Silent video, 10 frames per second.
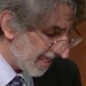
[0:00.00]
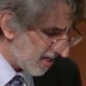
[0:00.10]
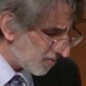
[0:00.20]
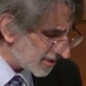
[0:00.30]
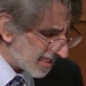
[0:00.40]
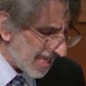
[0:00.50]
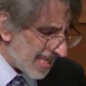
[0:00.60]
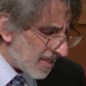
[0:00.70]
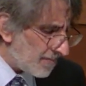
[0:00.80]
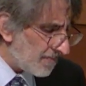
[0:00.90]
It was
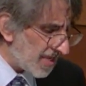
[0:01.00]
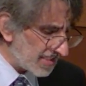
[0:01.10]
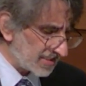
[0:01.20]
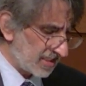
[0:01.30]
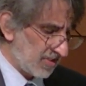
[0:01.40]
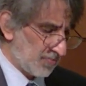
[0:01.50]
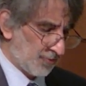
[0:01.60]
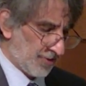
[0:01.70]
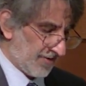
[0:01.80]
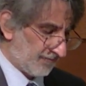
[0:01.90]
immensely
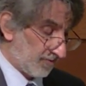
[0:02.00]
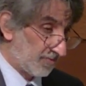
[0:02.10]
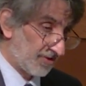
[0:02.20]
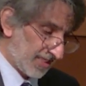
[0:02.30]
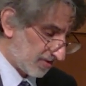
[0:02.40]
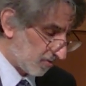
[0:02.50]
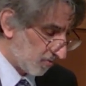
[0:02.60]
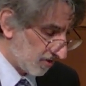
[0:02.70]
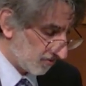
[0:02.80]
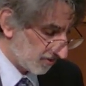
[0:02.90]
preferable, that's a
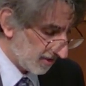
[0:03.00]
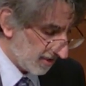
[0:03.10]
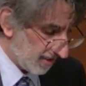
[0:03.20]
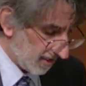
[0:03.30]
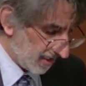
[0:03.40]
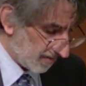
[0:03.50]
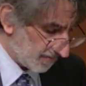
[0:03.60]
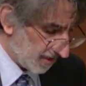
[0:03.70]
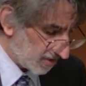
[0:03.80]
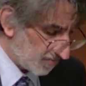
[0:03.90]
quote, um,
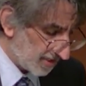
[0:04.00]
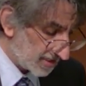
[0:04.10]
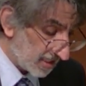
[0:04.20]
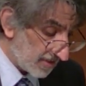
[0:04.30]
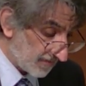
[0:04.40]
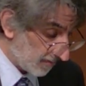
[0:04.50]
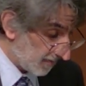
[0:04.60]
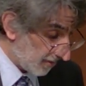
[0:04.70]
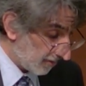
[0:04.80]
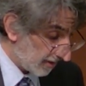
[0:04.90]
to be a slave in
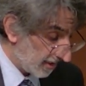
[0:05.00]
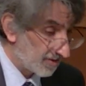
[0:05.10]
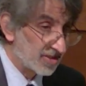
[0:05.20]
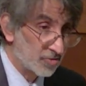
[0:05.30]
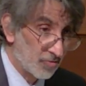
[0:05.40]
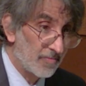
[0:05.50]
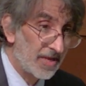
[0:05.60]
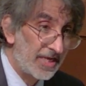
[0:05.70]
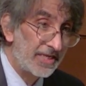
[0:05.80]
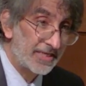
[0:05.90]
America than to
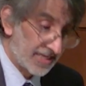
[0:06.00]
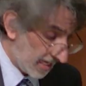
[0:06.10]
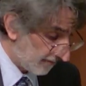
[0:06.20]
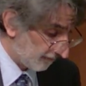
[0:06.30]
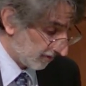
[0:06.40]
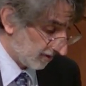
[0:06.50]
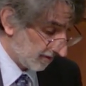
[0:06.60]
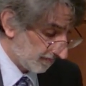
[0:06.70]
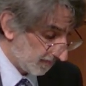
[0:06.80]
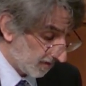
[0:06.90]
remain in Africa.
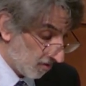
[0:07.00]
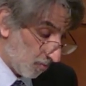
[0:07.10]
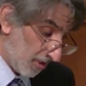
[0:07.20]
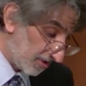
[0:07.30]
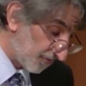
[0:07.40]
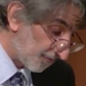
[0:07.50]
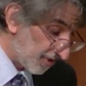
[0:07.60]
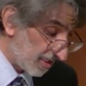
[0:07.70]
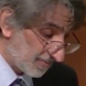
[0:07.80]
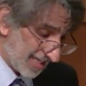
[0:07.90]
Once
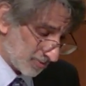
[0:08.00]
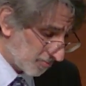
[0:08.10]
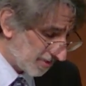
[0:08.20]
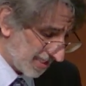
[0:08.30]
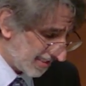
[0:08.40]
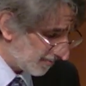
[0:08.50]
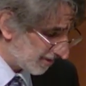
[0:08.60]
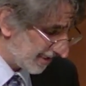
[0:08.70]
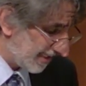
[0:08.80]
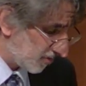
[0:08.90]
freed, blacks would be unable
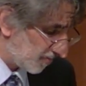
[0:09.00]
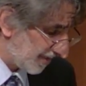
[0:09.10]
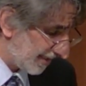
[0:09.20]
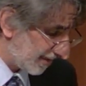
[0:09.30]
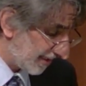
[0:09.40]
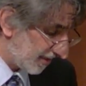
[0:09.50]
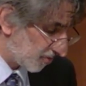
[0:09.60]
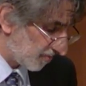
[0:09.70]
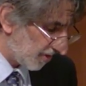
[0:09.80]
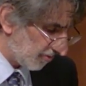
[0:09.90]
to intermingle and
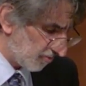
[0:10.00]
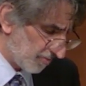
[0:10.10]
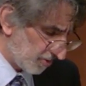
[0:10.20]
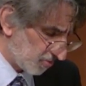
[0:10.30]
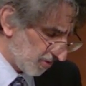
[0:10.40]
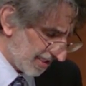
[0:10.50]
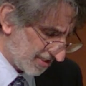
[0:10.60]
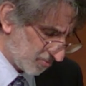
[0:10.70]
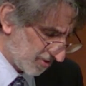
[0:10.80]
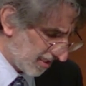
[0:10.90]
intermarry with most
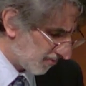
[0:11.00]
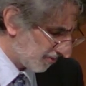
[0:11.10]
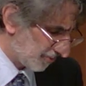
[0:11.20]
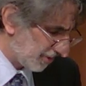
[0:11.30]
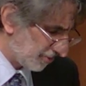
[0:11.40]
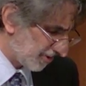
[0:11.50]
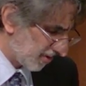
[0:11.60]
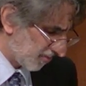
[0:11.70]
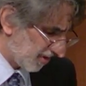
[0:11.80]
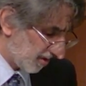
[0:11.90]
whites who would not want to associate
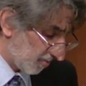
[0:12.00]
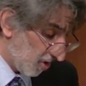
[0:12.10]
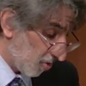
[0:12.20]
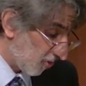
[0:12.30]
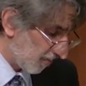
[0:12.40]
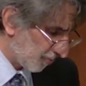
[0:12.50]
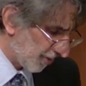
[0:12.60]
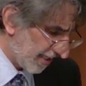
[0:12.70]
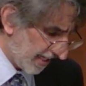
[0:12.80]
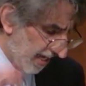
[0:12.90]
with them or help
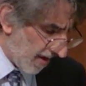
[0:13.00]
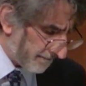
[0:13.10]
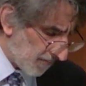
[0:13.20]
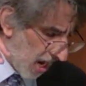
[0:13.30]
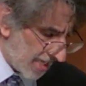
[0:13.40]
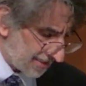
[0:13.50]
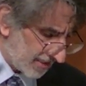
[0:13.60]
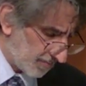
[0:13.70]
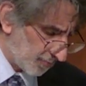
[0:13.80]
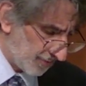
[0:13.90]
create a
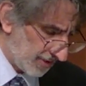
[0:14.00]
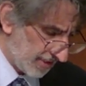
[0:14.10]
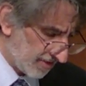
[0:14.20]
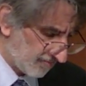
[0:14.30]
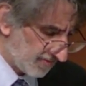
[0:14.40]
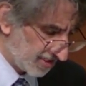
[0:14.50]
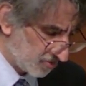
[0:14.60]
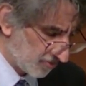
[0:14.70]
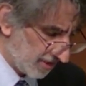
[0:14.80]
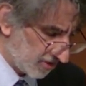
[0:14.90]
motley breed of mixed
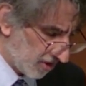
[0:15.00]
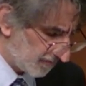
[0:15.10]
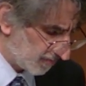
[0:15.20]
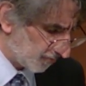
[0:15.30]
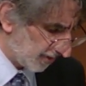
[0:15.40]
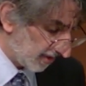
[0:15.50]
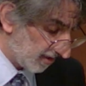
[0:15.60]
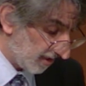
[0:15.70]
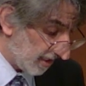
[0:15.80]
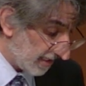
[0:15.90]
race offspring.
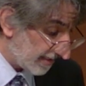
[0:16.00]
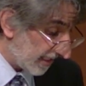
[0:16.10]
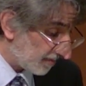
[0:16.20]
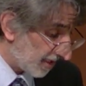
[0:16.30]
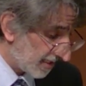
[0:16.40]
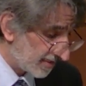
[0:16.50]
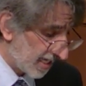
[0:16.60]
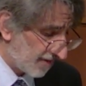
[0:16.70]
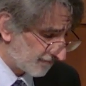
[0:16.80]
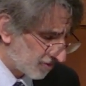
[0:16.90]
Sending blacks to
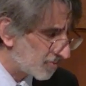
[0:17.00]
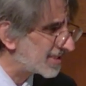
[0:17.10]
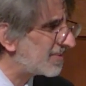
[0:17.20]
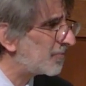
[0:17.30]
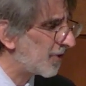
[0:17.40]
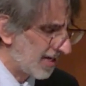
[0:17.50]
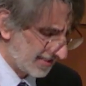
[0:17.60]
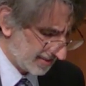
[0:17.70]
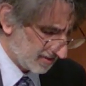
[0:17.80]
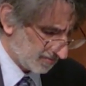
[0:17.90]
Africa was
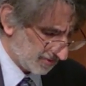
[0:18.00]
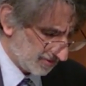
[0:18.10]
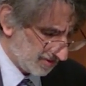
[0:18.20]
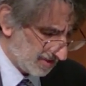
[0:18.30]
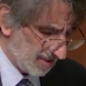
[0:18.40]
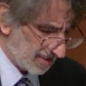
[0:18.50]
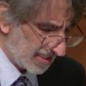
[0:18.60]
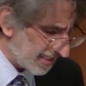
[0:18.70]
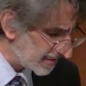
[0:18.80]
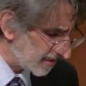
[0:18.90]
impracticable.
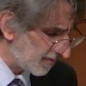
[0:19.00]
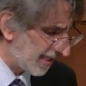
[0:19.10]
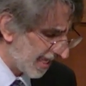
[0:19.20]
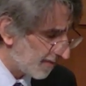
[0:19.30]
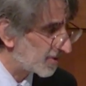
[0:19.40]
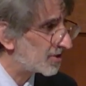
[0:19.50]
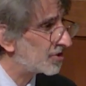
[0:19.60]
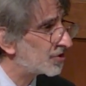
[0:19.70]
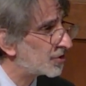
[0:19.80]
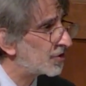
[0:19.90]
Custom and habit
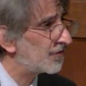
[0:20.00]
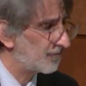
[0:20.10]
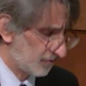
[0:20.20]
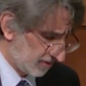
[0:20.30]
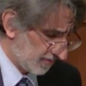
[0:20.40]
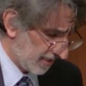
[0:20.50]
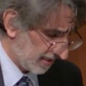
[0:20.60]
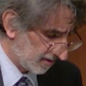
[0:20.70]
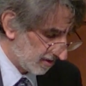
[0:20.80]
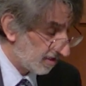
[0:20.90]
deserved
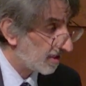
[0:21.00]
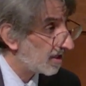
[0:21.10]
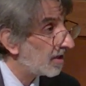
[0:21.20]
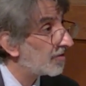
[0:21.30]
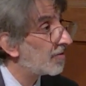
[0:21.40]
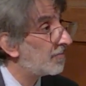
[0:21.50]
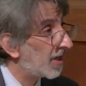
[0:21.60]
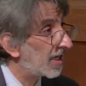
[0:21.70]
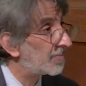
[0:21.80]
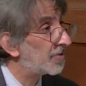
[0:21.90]
respect. The
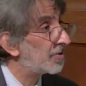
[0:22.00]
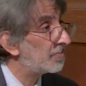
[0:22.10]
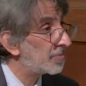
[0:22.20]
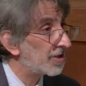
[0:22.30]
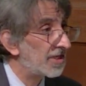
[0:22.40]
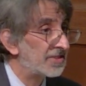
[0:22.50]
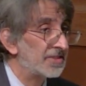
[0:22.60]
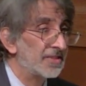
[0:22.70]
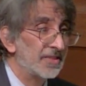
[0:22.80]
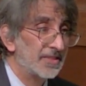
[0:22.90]
Bible
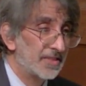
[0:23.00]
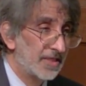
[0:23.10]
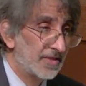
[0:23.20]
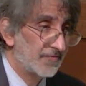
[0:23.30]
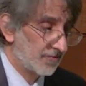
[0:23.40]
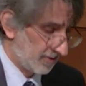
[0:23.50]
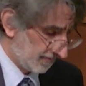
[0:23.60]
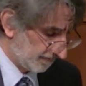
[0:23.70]
blessed slavery.